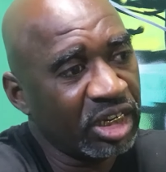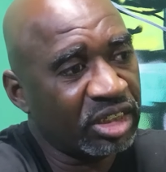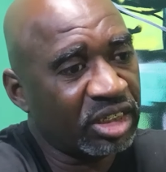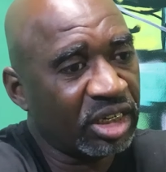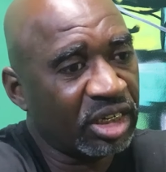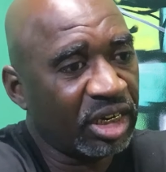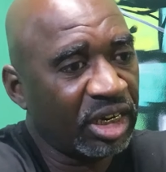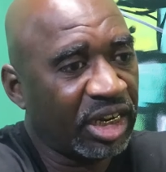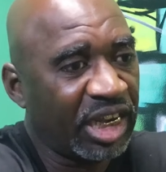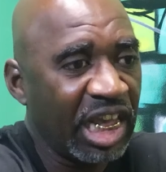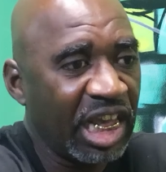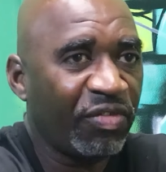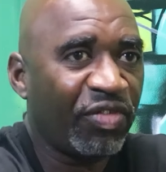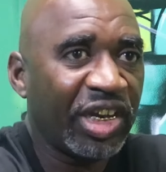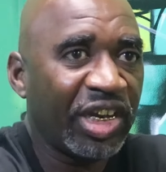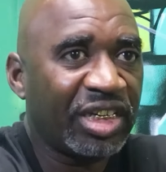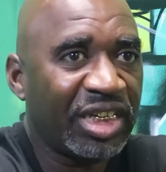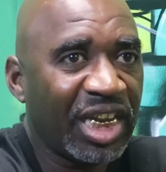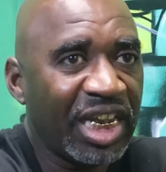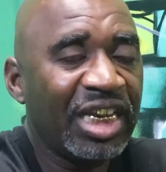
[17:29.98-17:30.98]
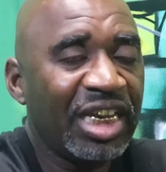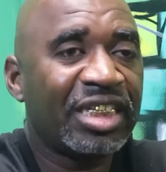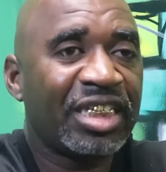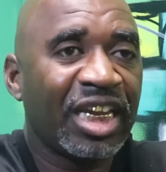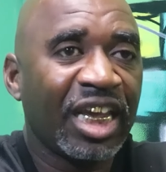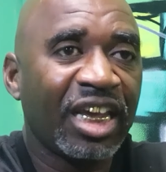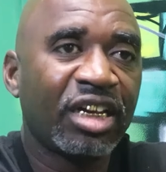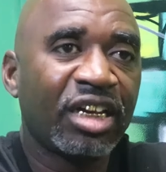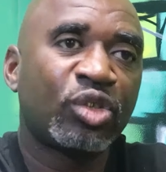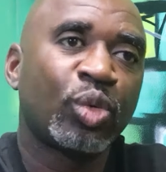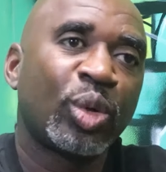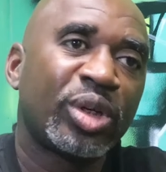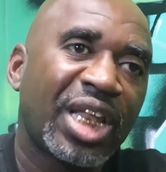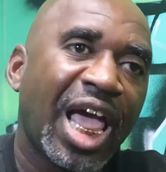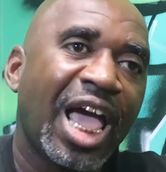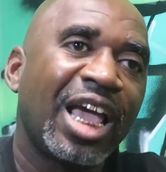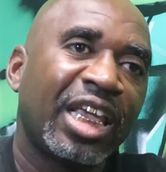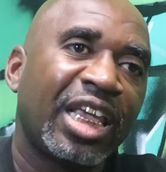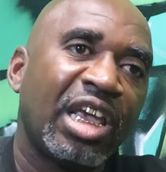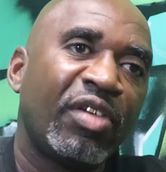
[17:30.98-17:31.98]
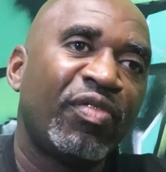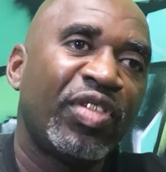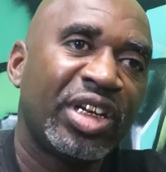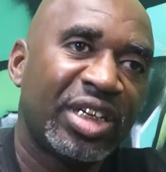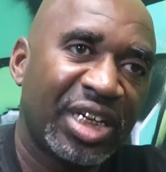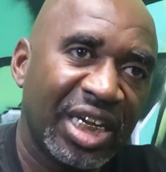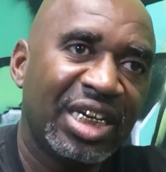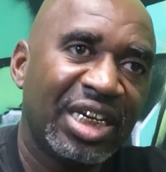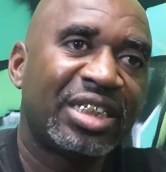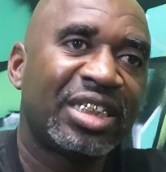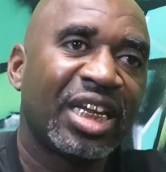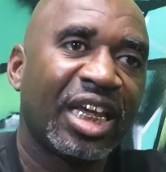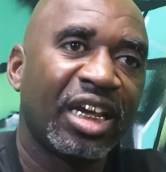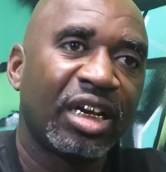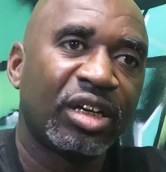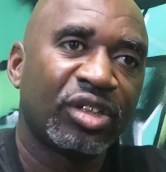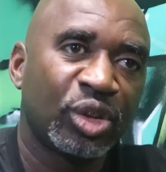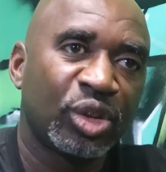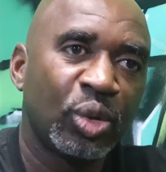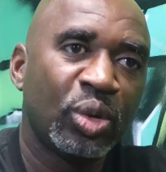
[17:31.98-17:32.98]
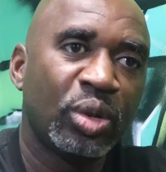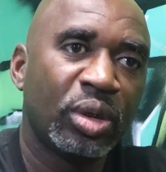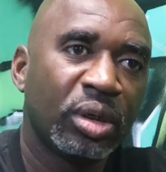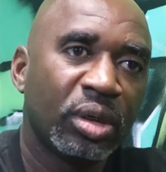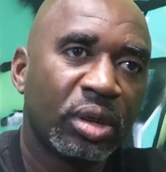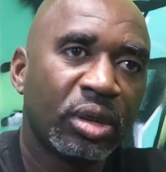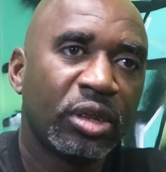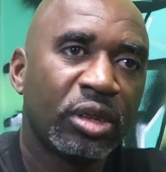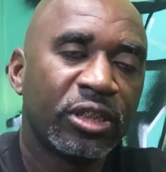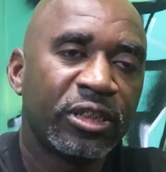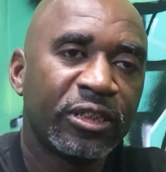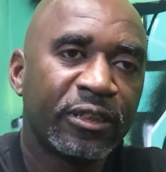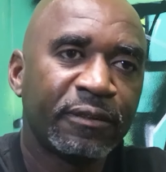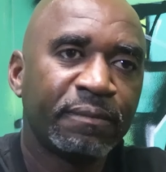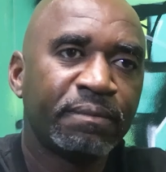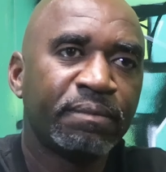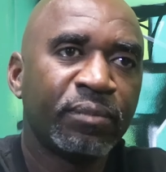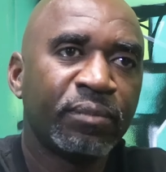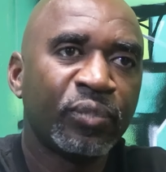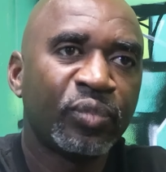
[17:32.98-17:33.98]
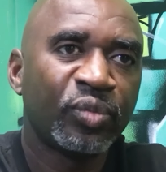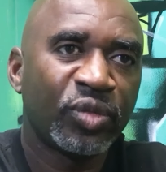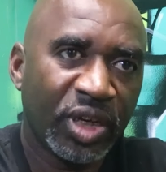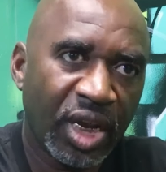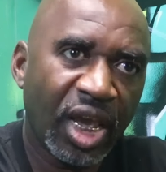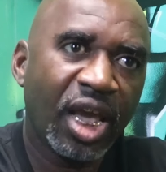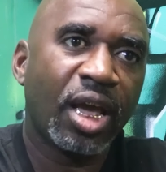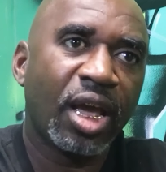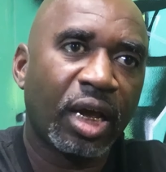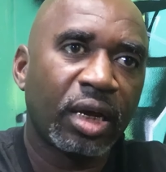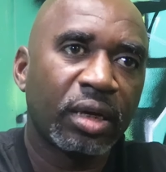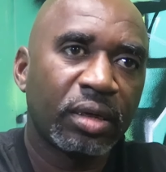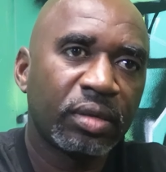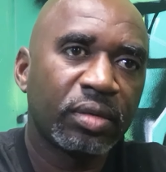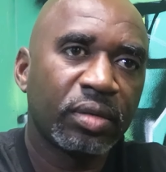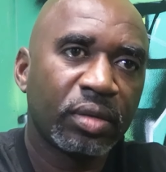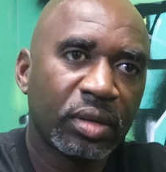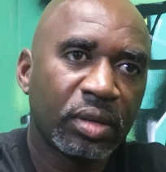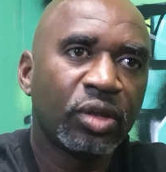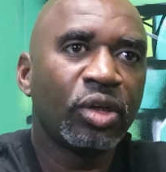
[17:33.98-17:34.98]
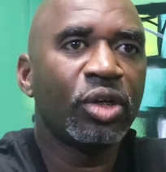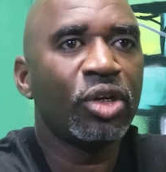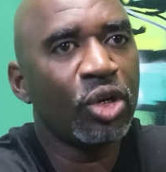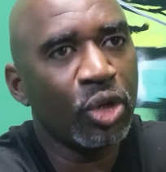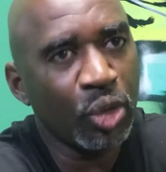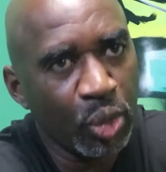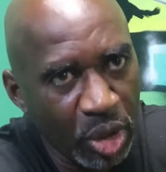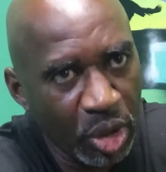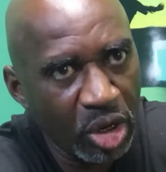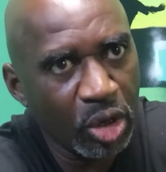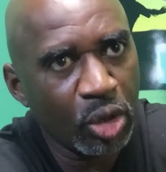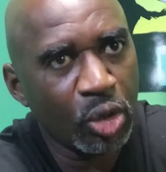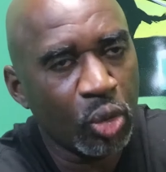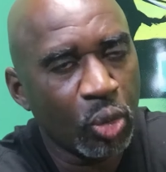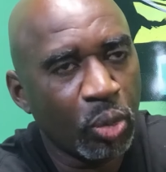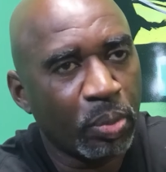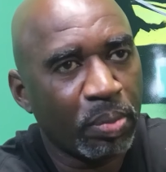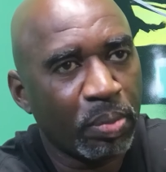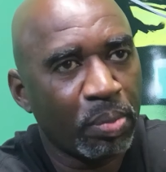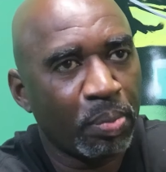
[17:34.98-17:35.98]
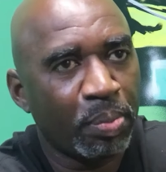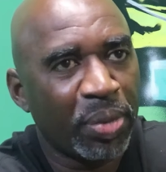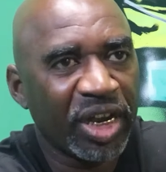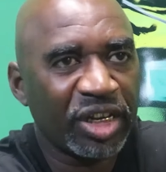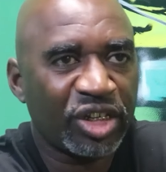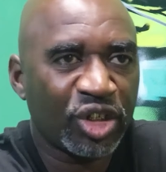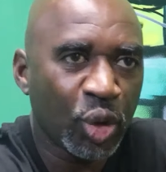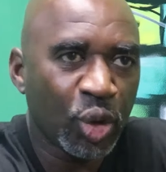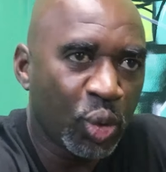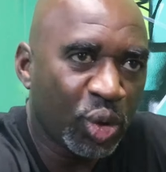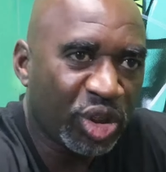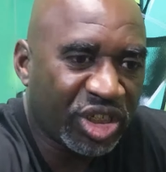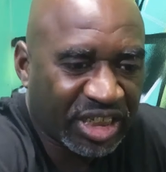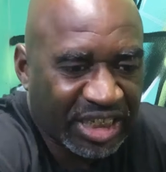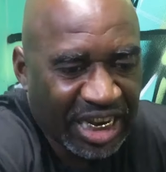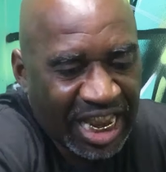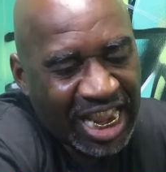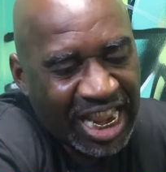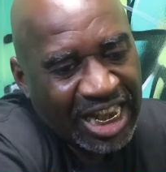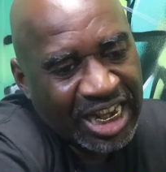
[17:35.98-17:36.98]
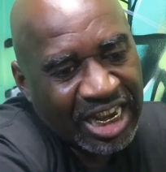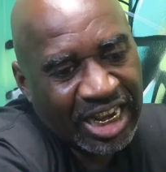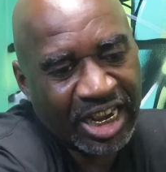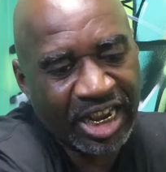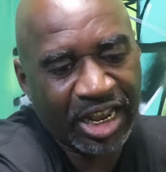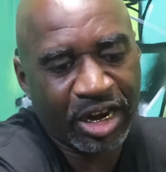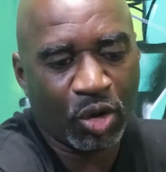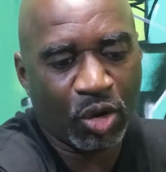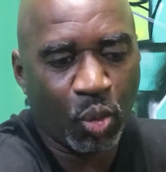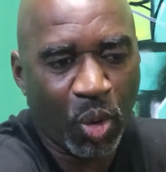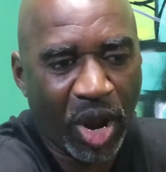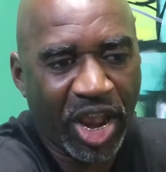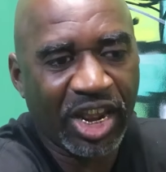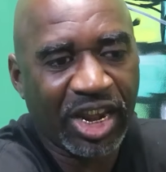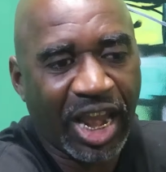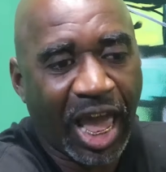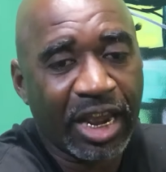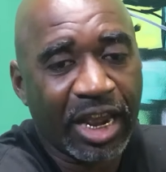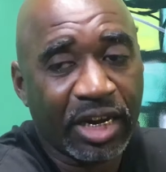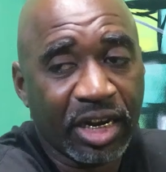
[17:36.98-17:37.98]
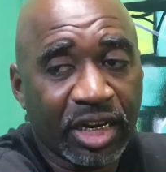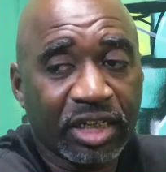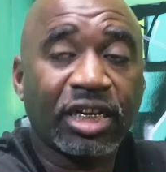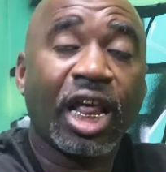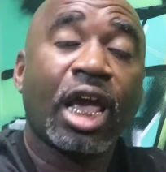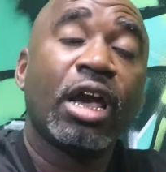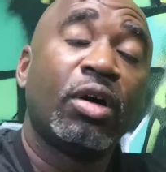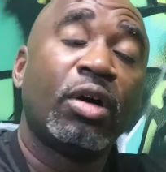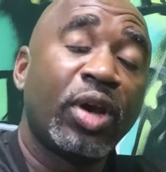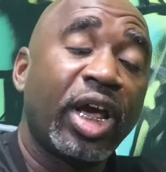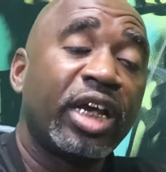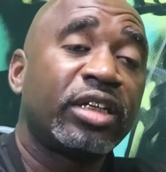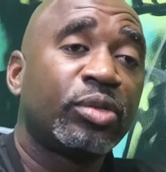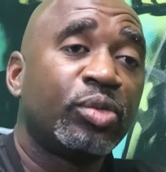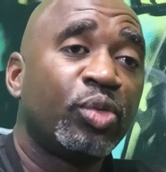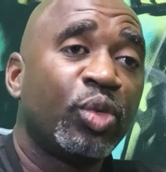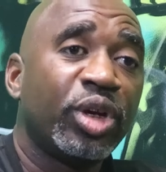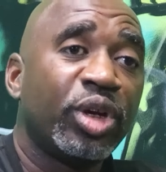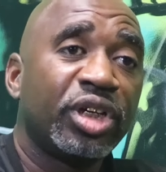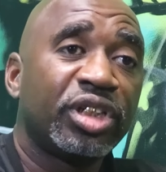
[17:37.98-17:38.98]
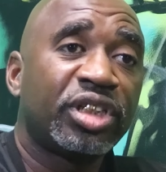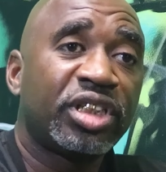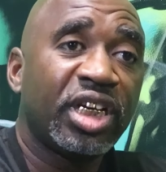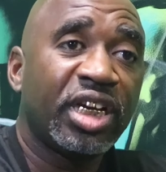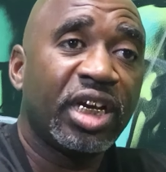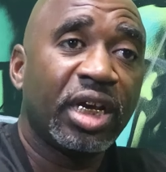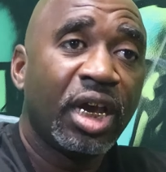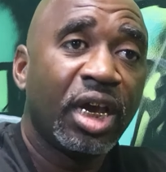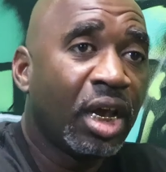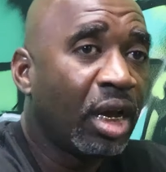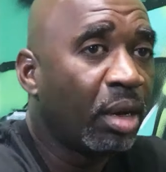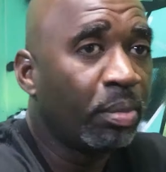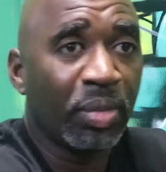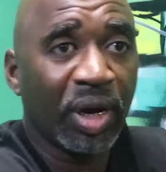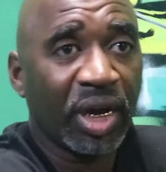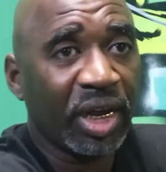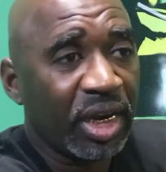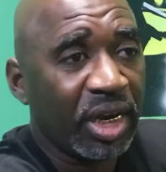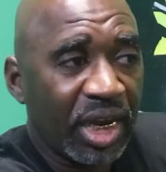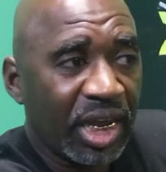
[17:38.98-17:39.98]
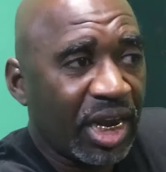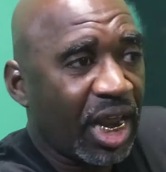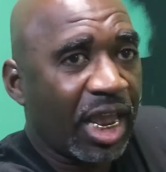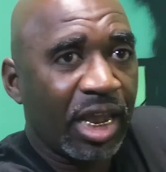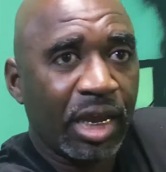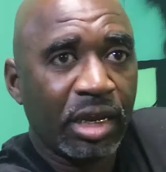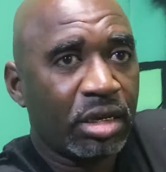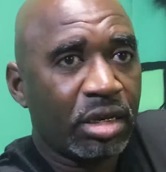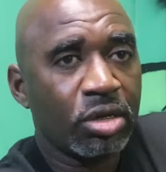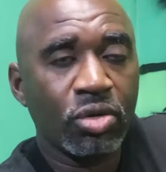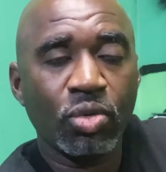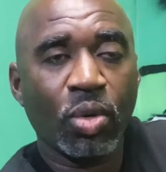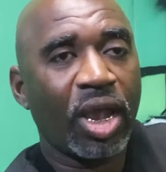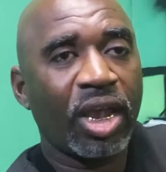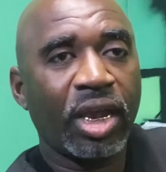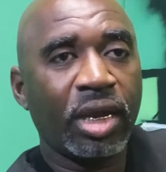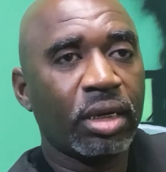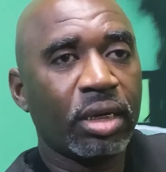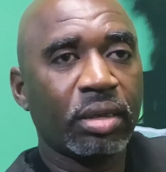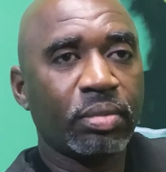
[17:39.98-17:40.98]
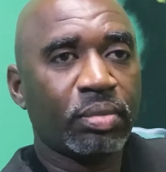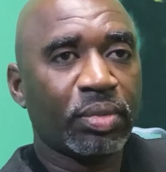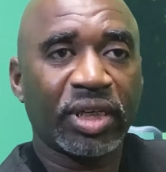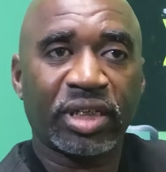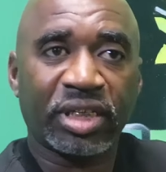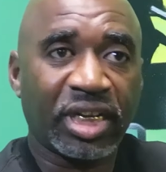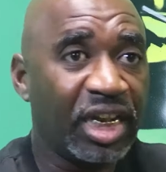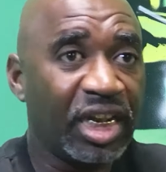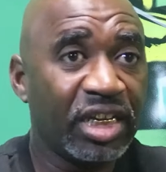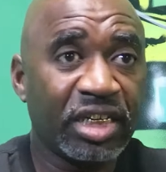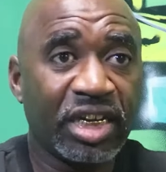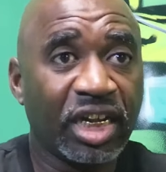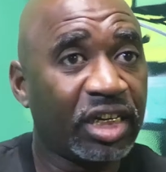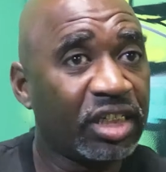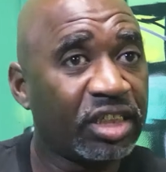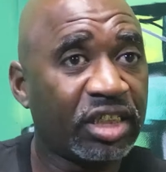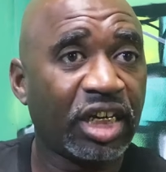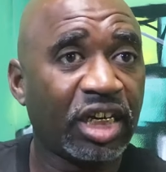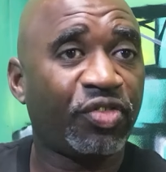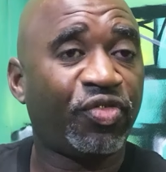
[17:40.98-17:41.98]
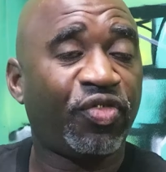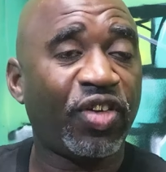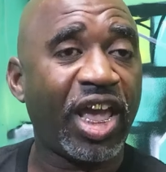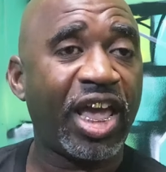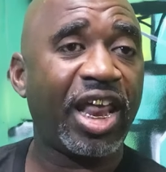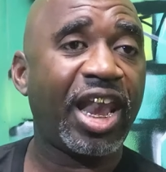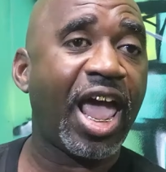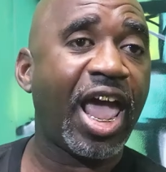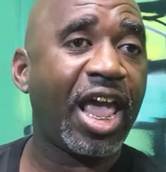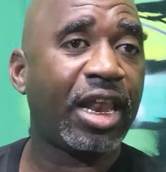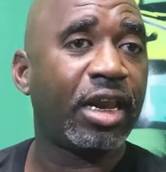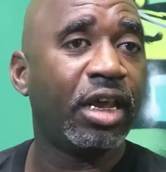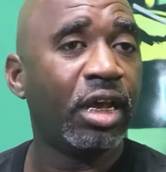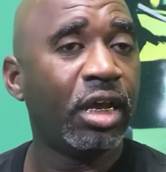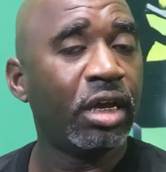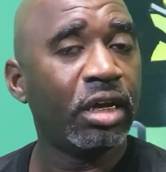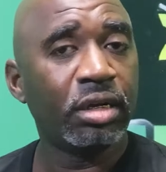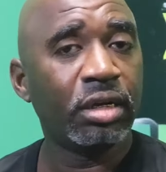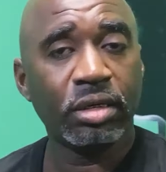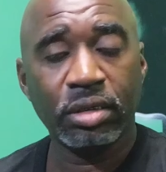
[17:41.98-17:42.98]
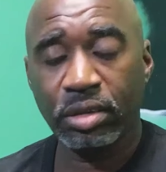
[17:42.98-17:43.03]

is giving details without giving details. It was like a code. If yeah. you knew, you knew. You, you knew. Yeah. But you saying it in a way like niggas like, oh, that's some real shit. But it ain't, you ain't, but these niggas just flat out,